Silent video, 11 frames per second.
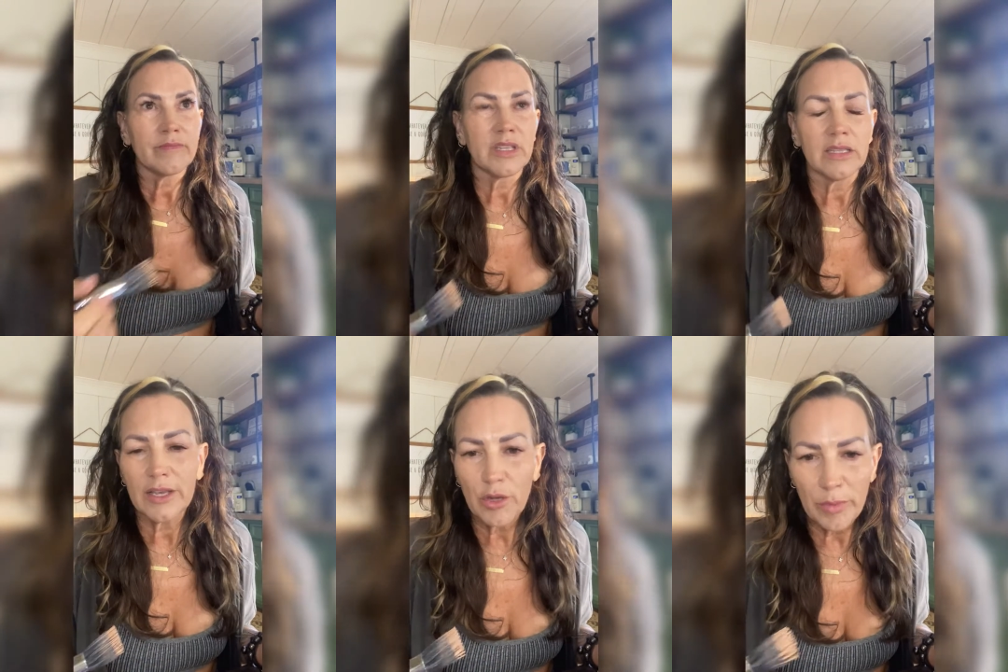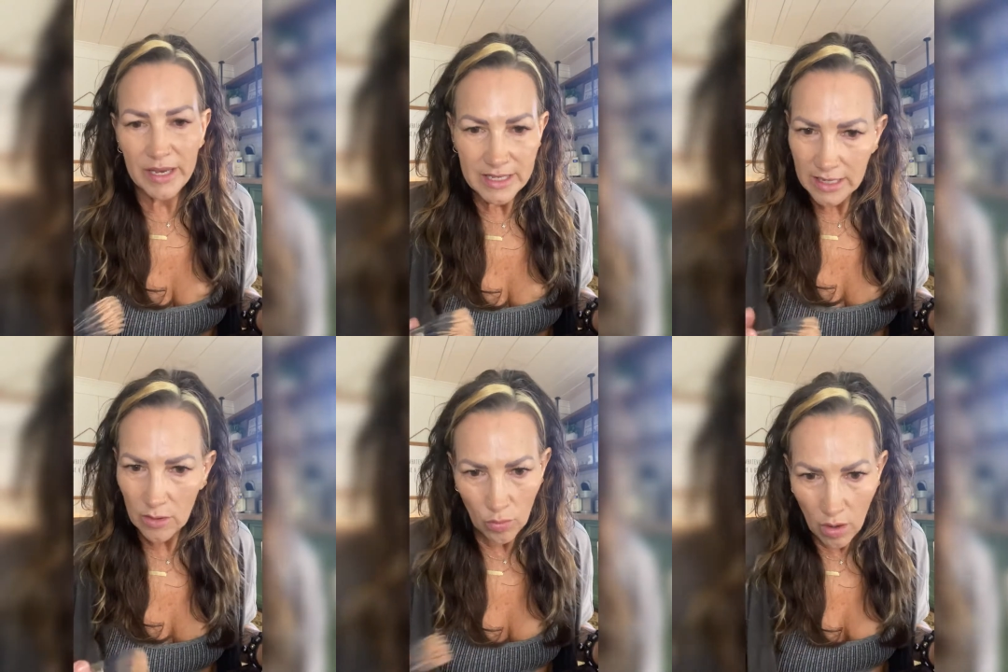like you're painting
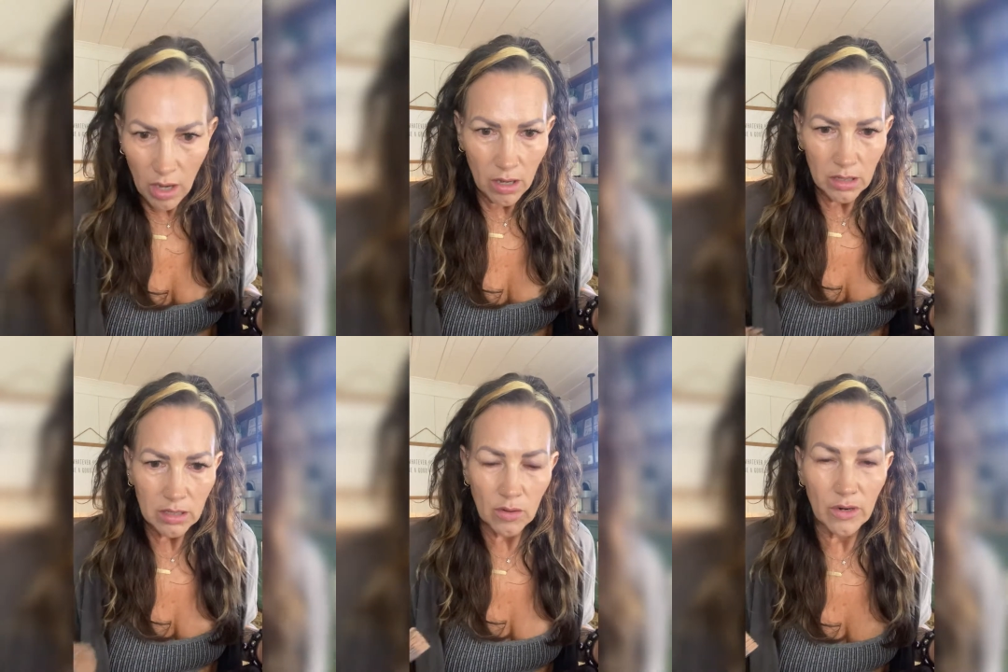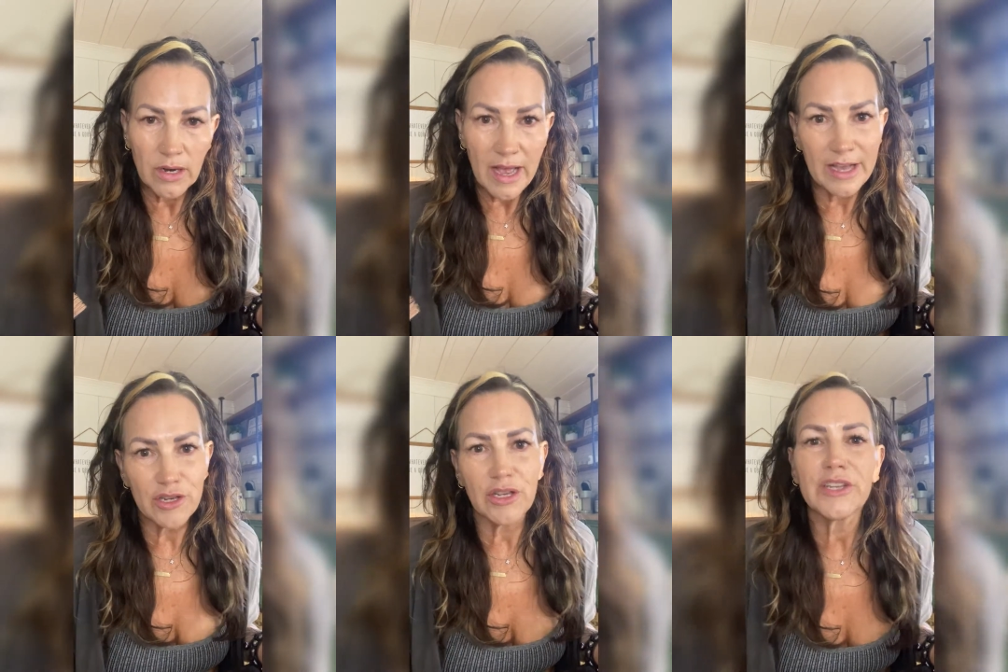a wall, or
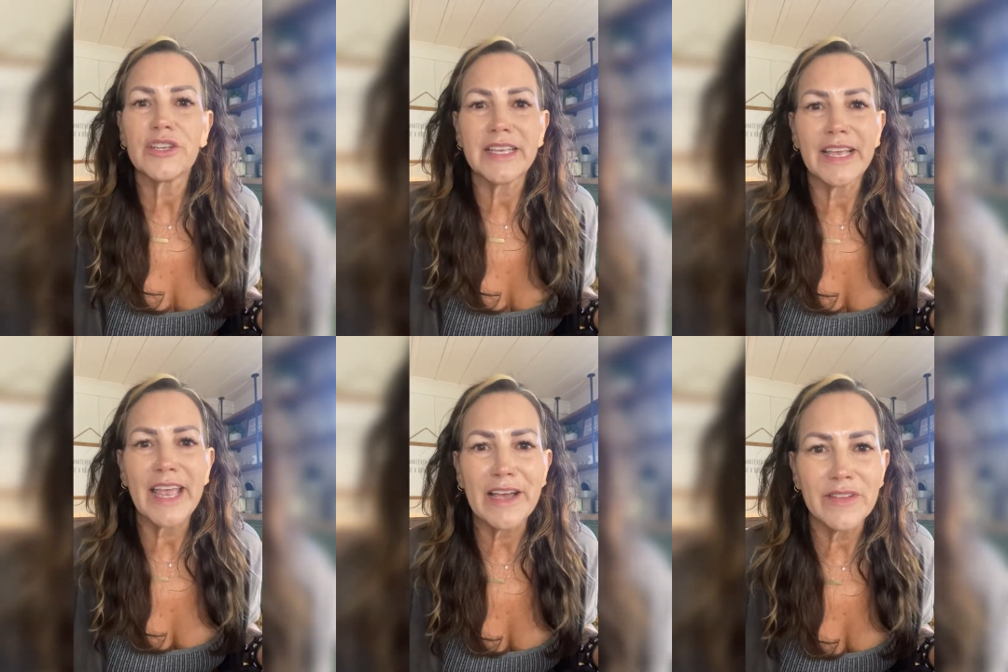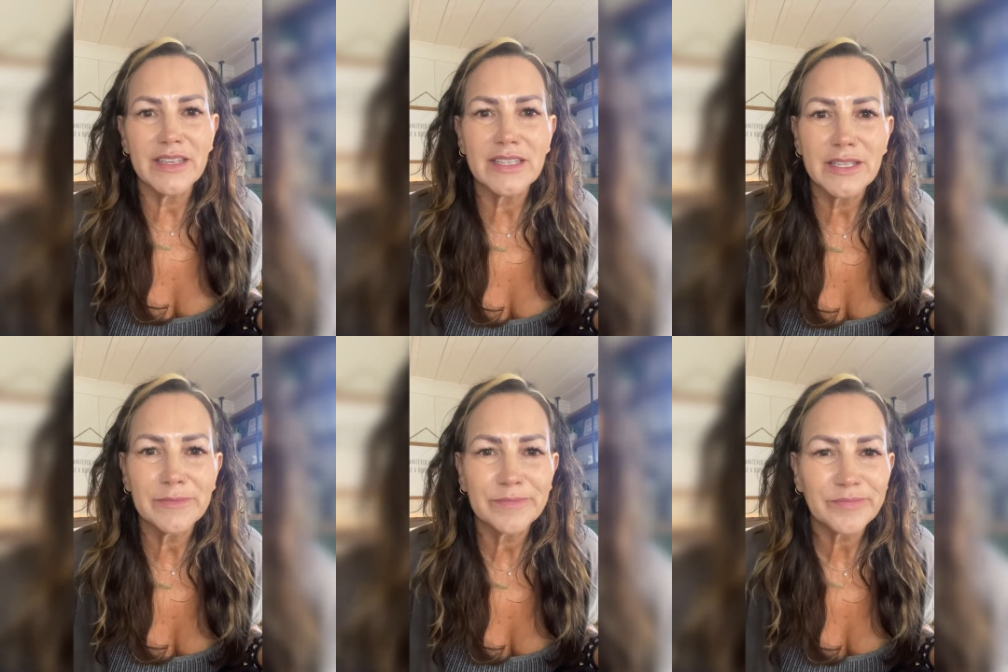actually I should say a canvas,
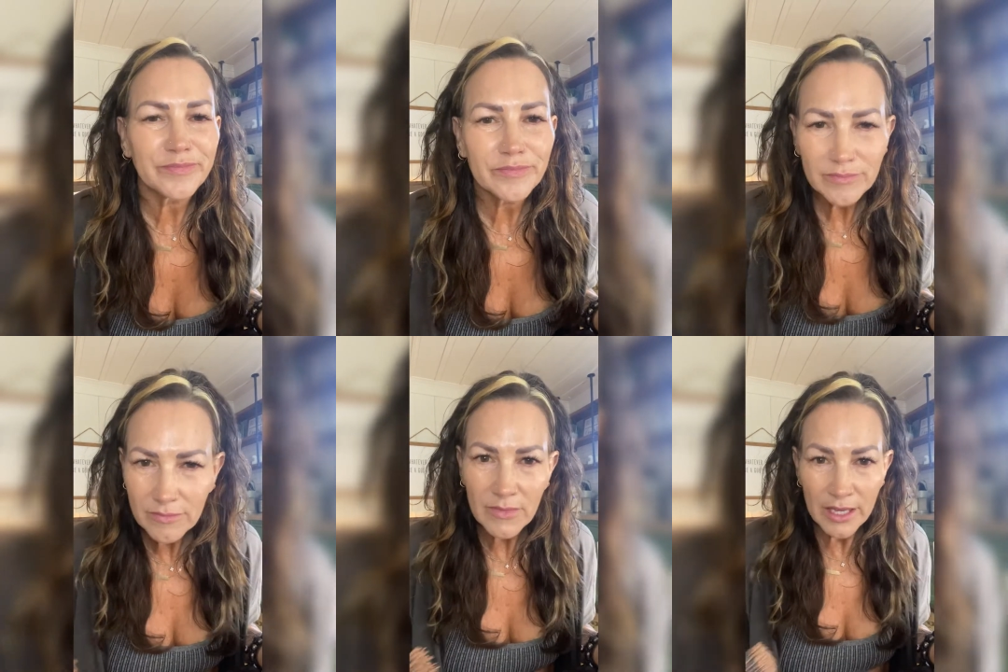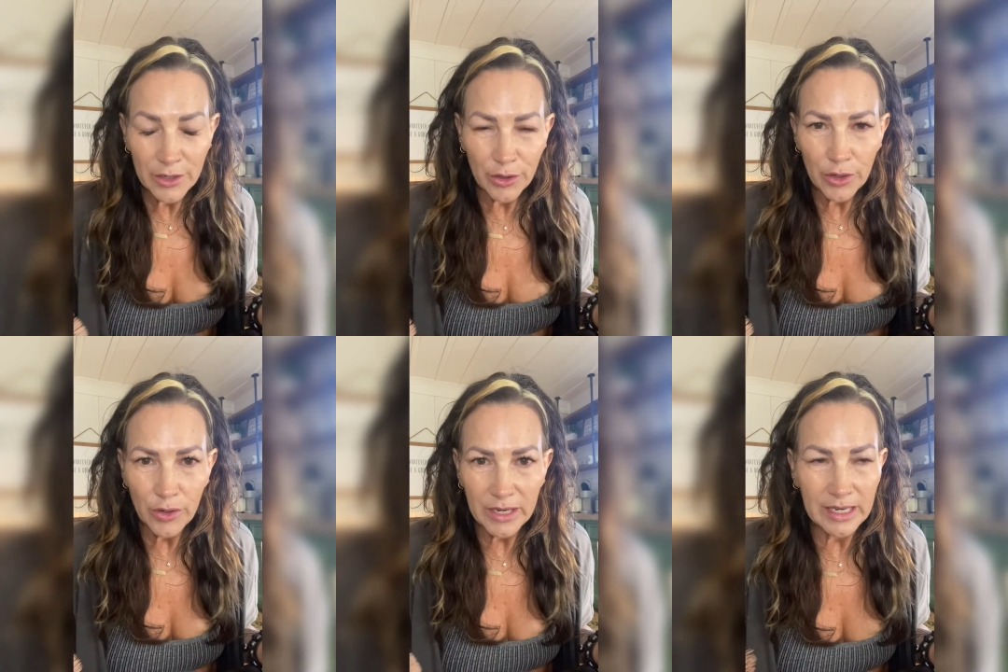and you're
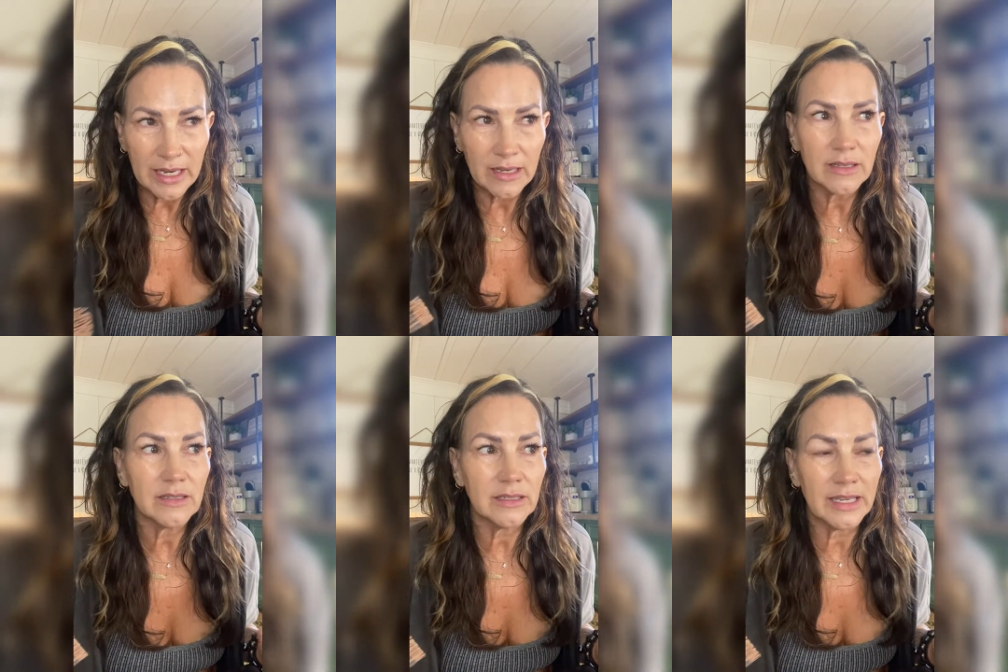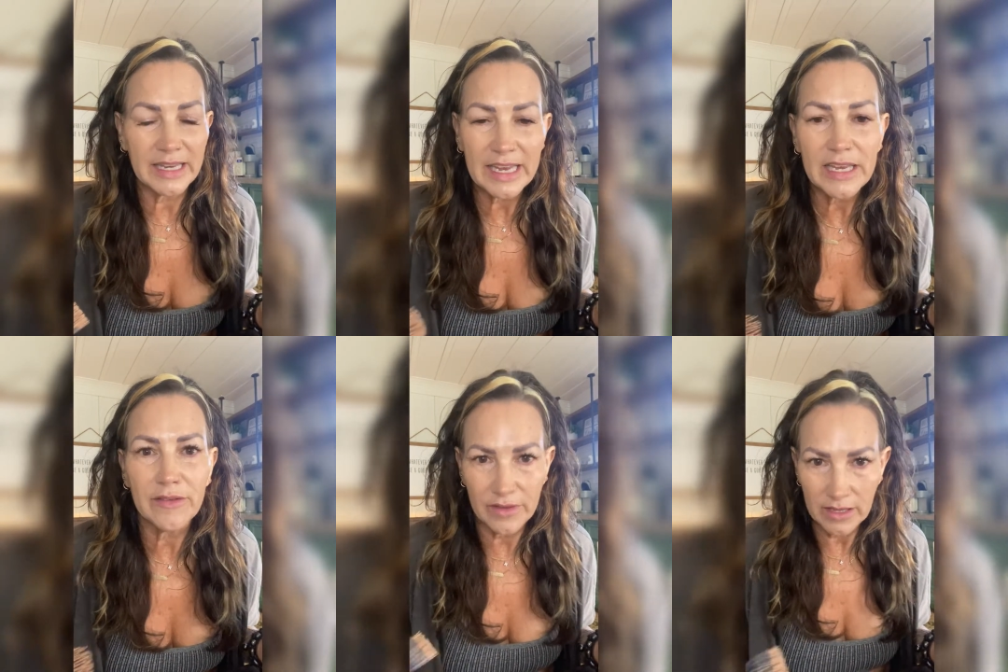creating an
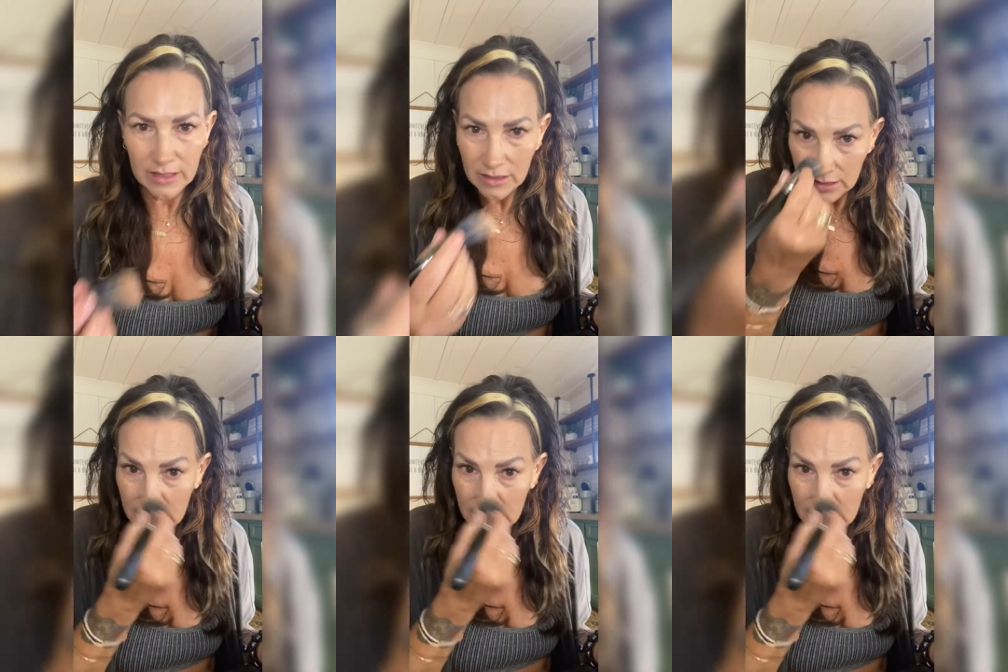even